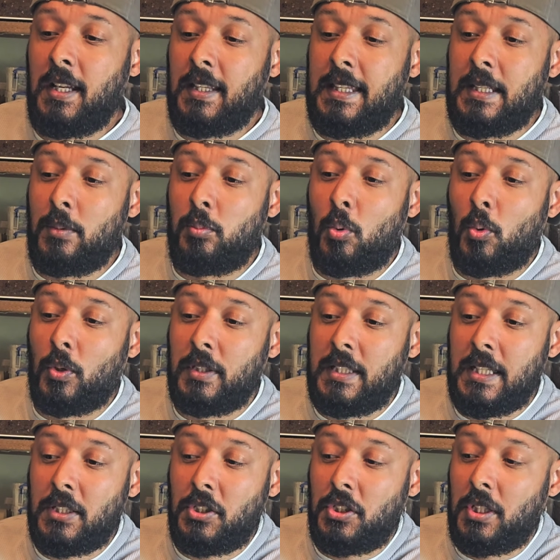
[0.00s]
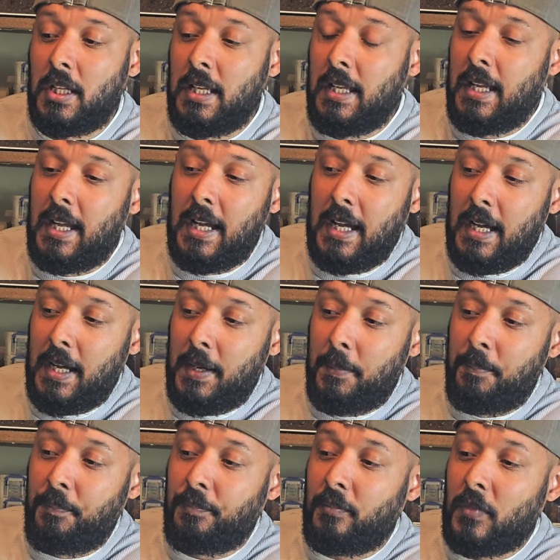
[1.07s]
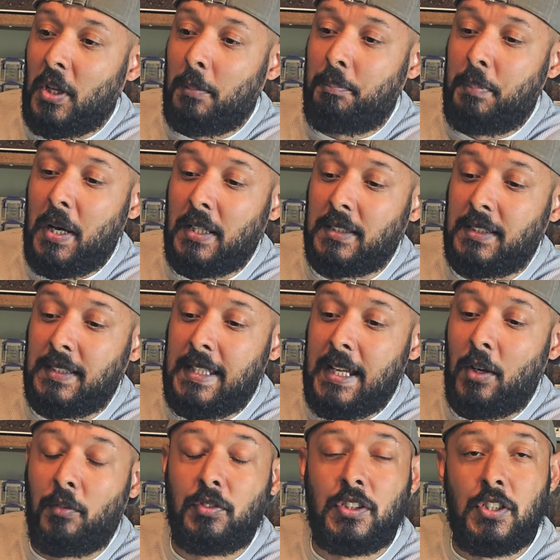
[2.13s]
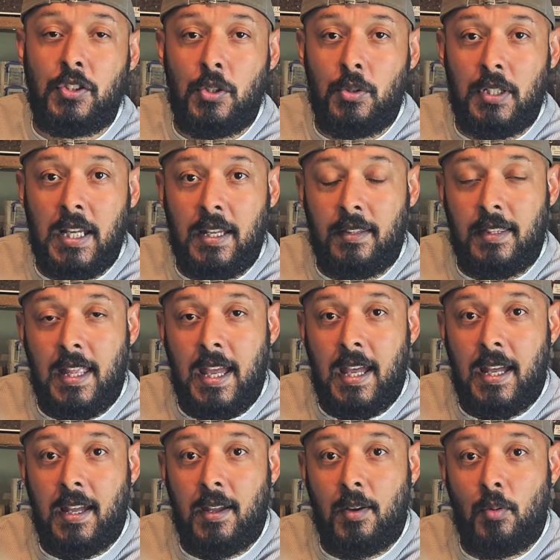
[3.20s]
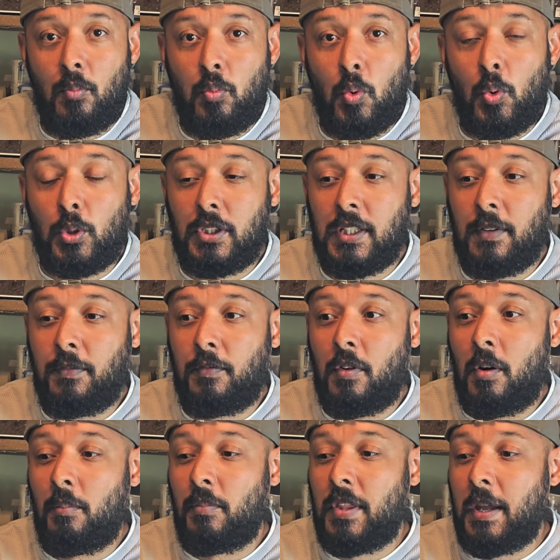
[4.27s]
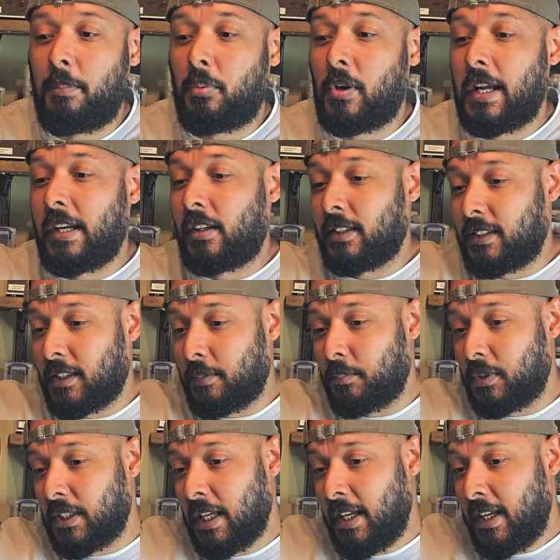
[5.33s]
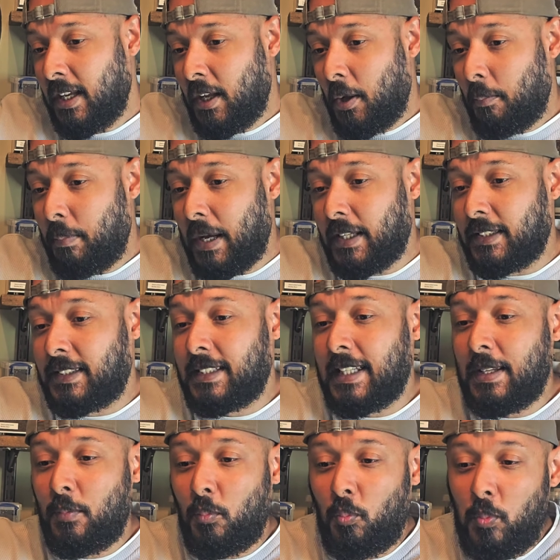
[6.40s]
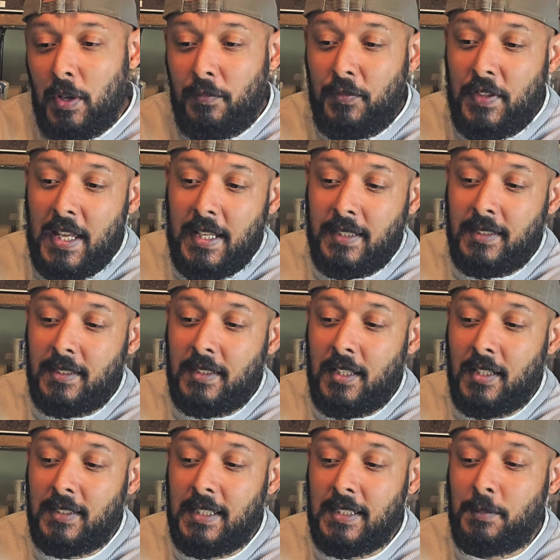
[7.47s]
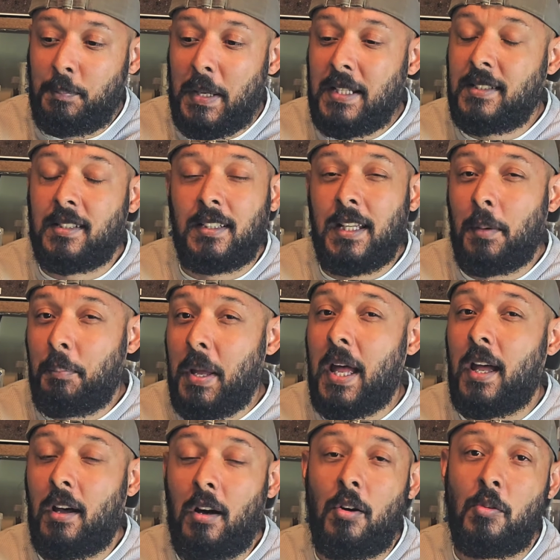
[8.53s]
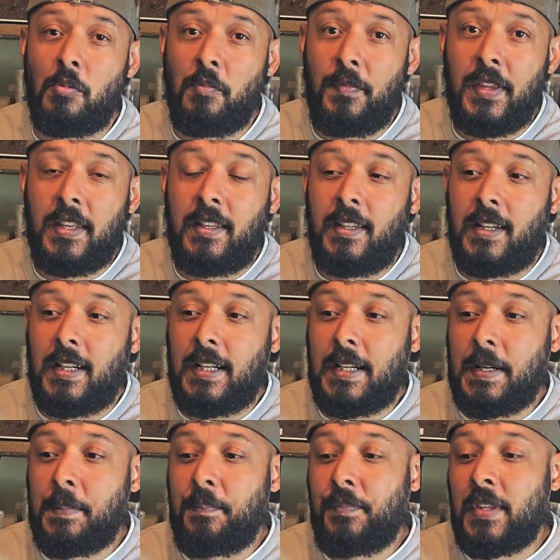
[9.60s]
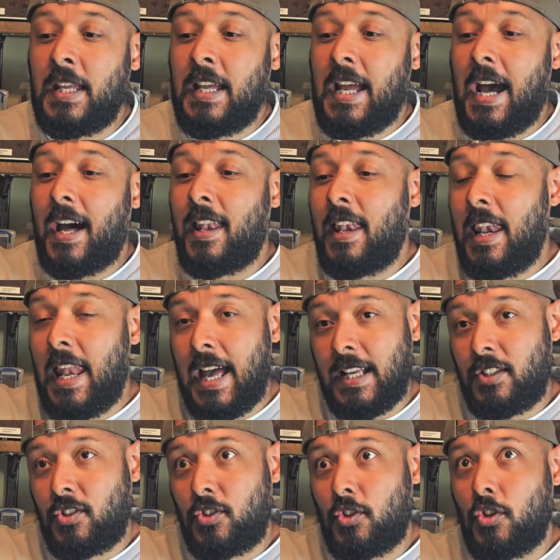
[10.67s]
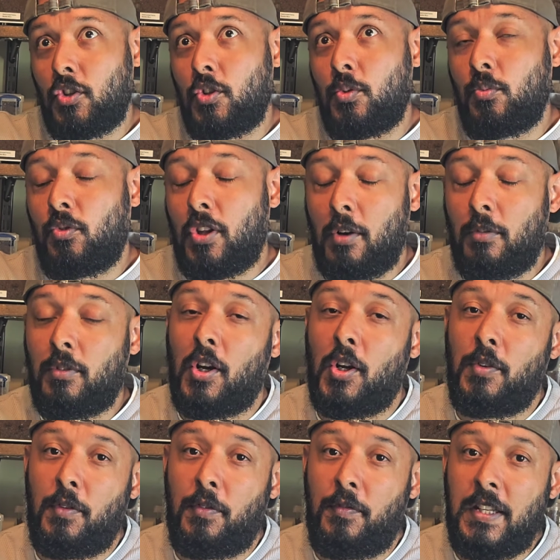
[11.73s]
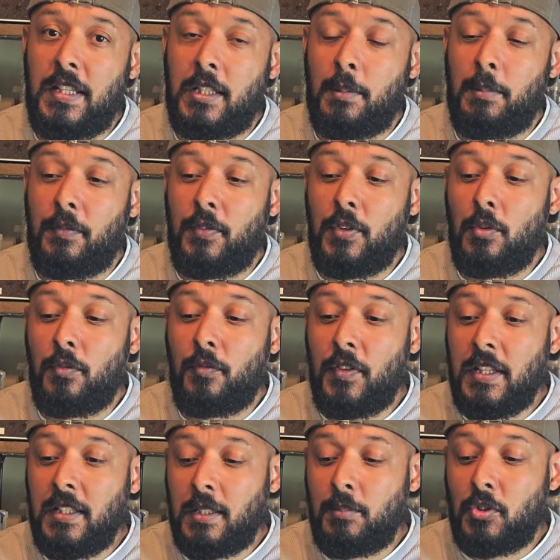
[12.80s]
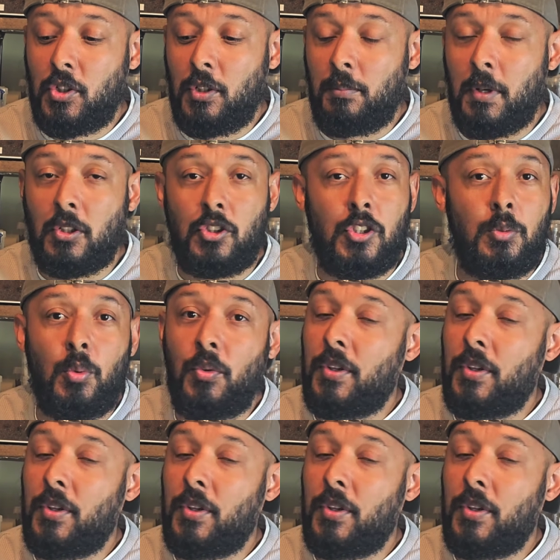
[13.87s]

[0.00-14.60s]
the water dish. But they obviously do get their water from their prey items. But with this, because it's basically a pet hole, unless you don't overfeed them. If you feed them too much, you will